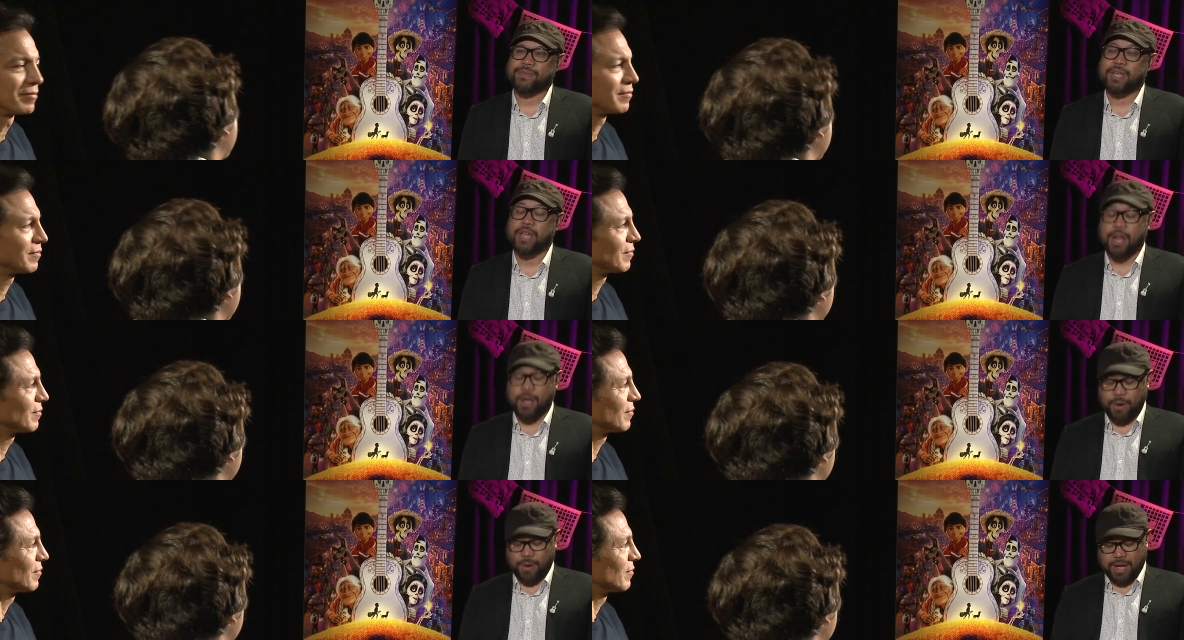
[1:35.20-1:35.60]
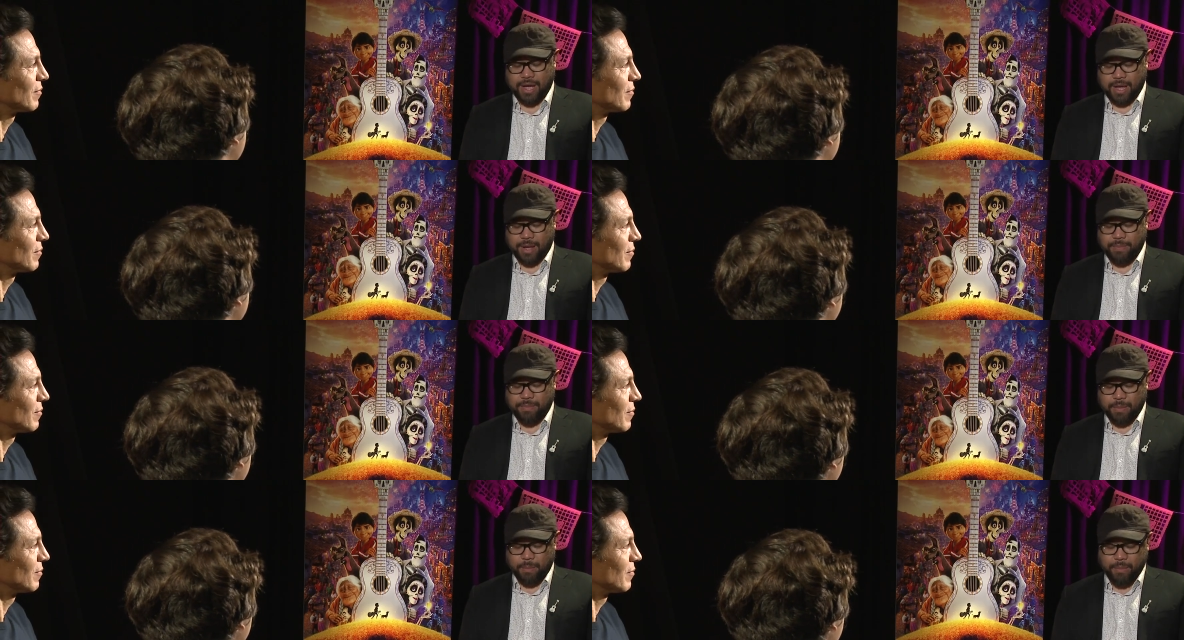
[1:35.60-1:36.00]
Speaker 1: You know,
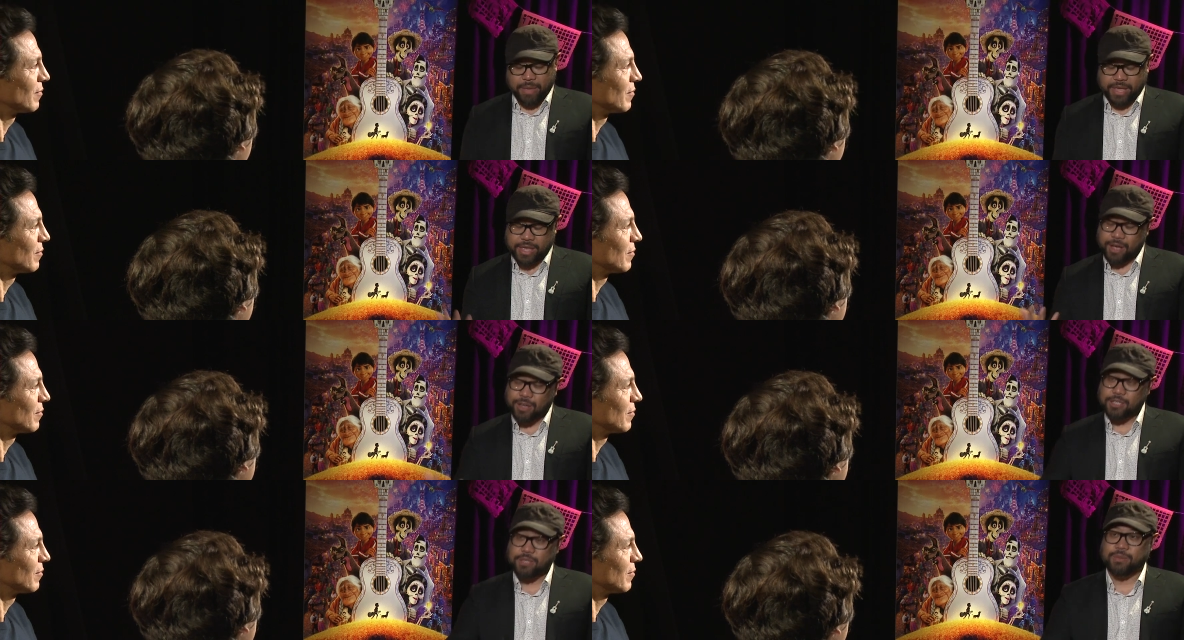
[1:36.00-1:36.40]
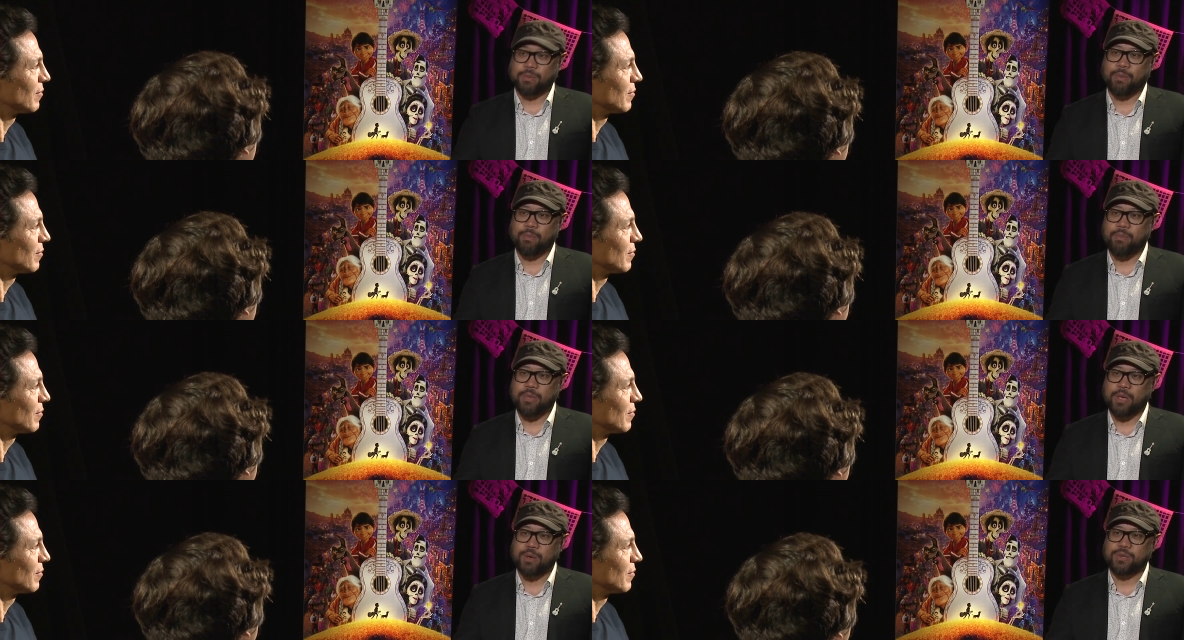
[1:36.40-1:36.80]
um, Miguel's
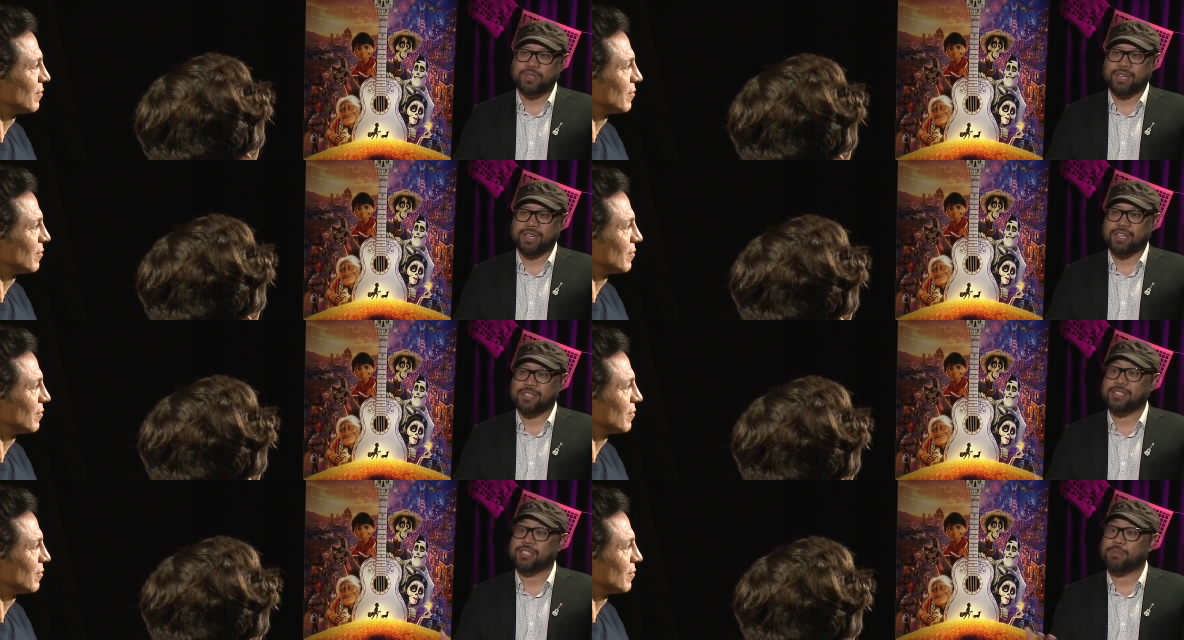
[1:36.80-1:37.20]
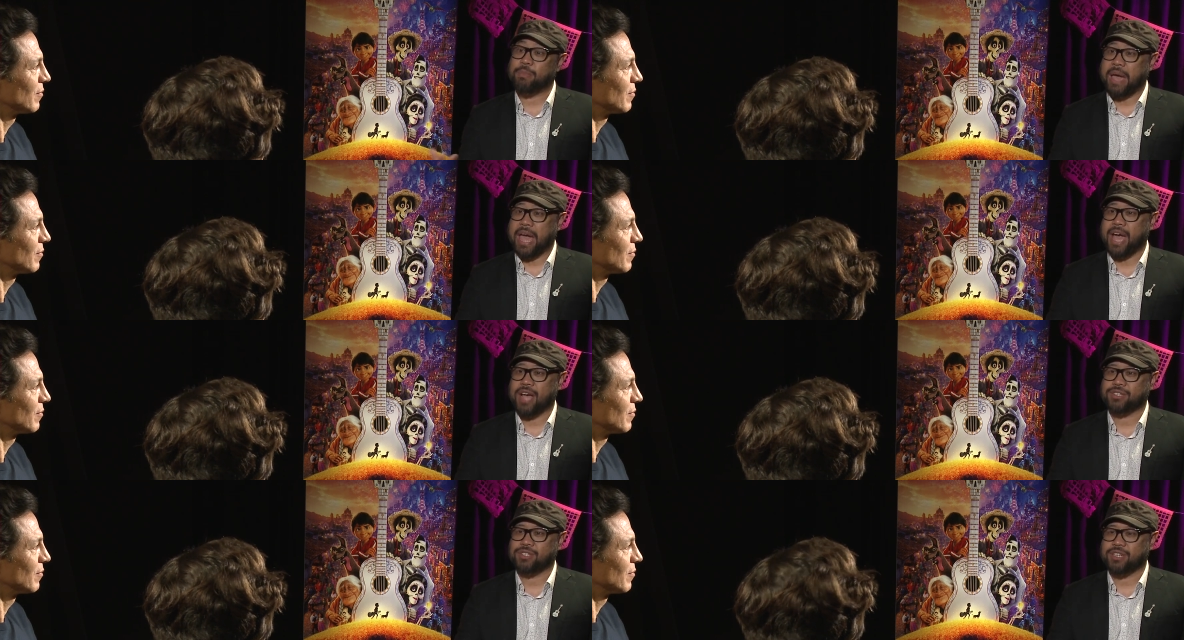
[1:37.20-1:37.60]
music is his
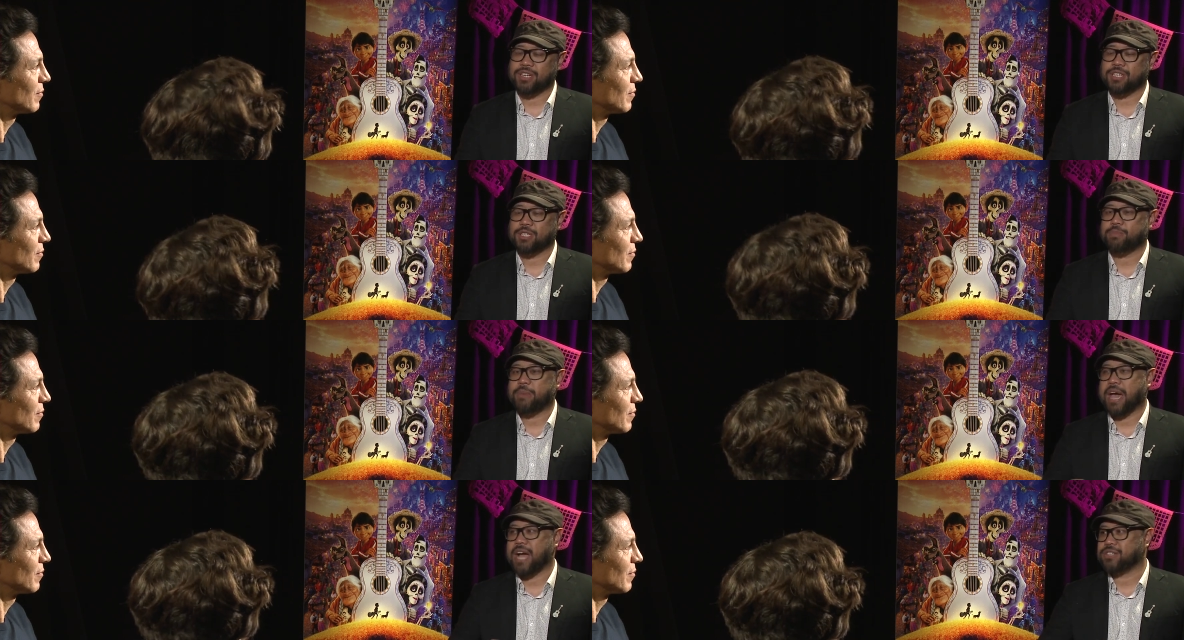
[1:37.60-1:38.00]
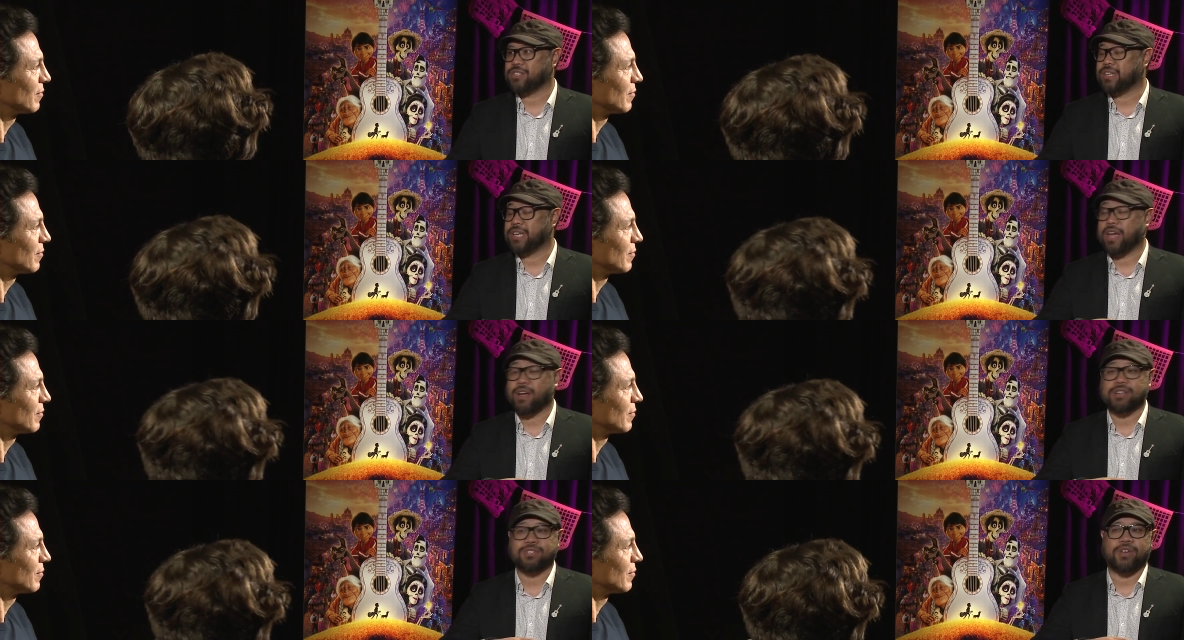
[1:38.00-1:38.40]
passion, and his
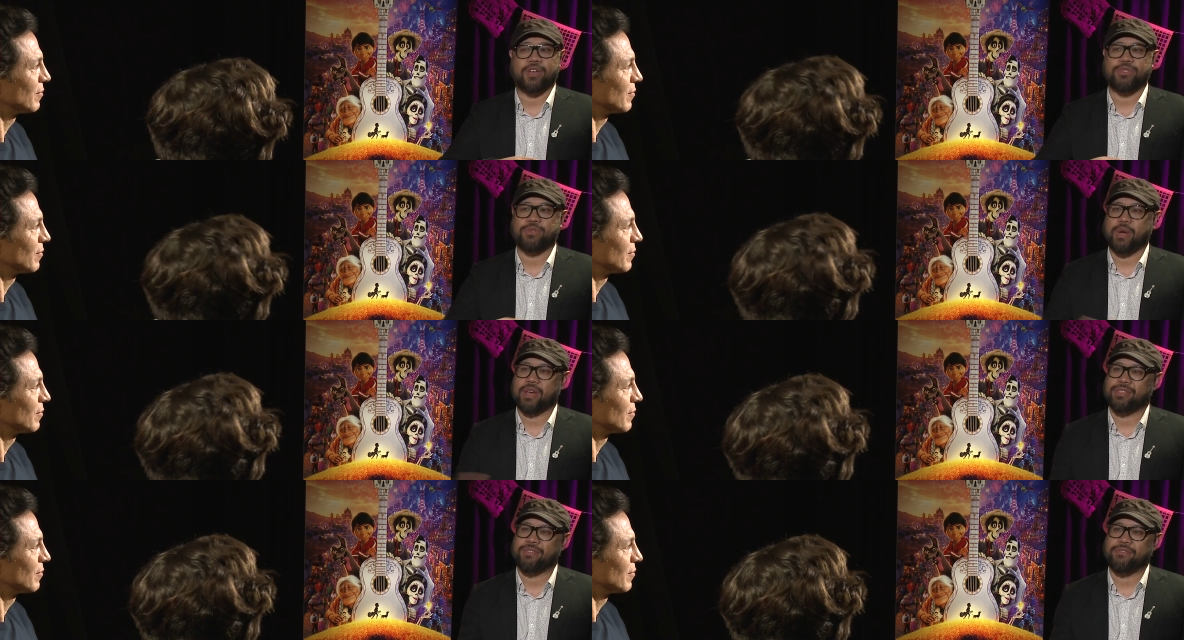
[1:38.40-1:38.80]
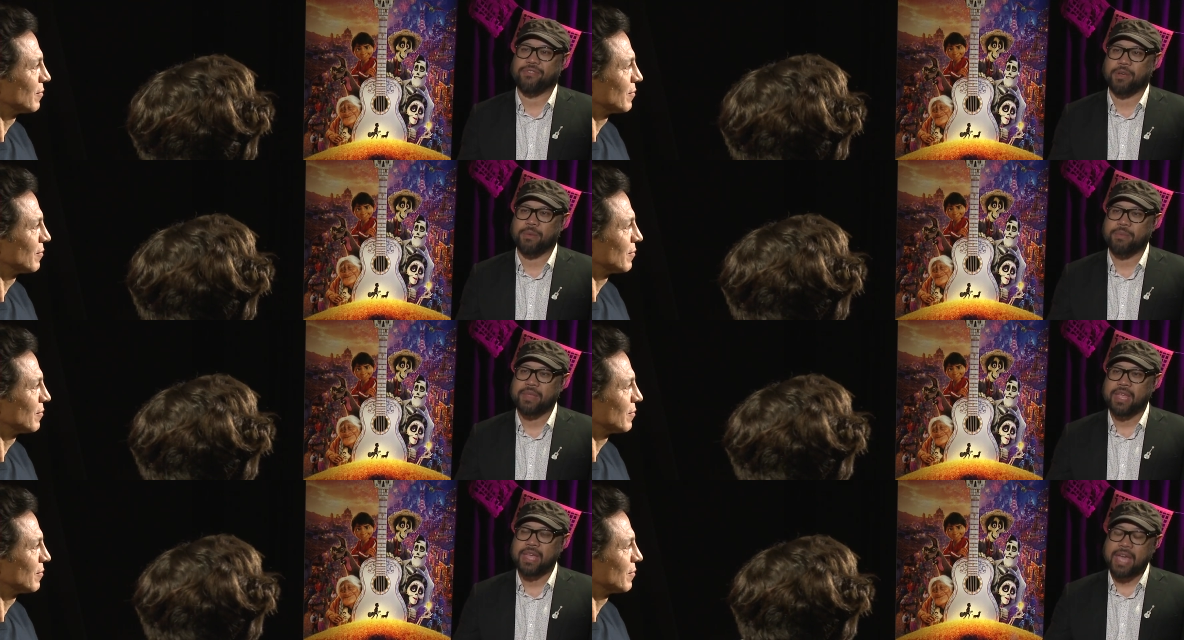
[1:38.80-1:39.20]
passion carries on throughout the
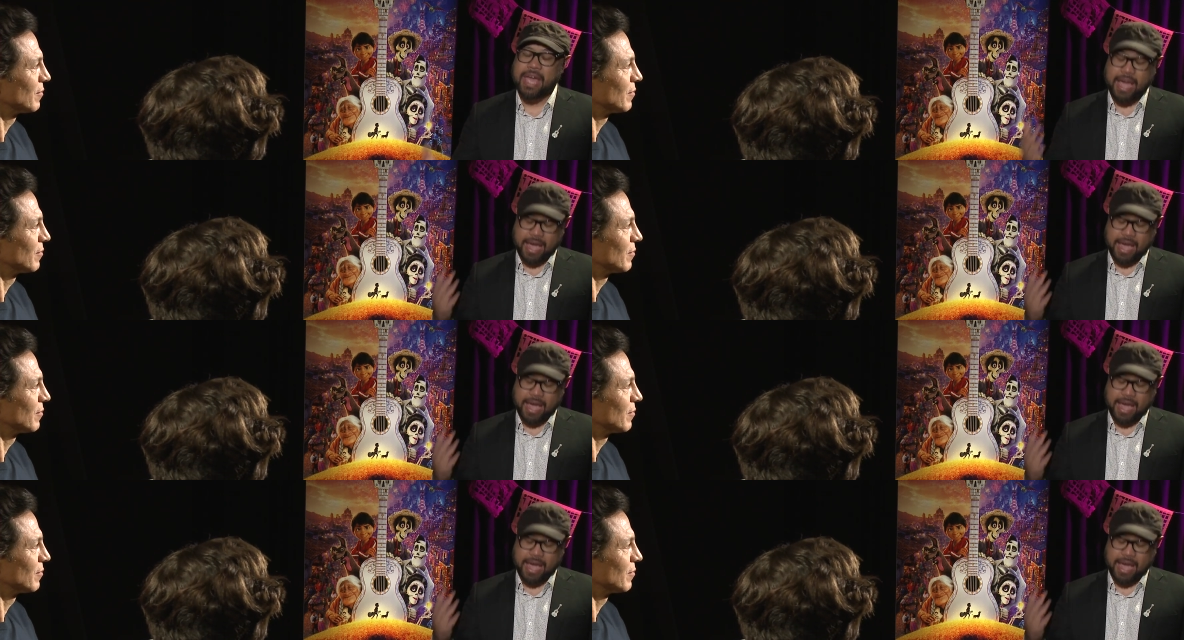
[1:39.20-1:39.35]
film.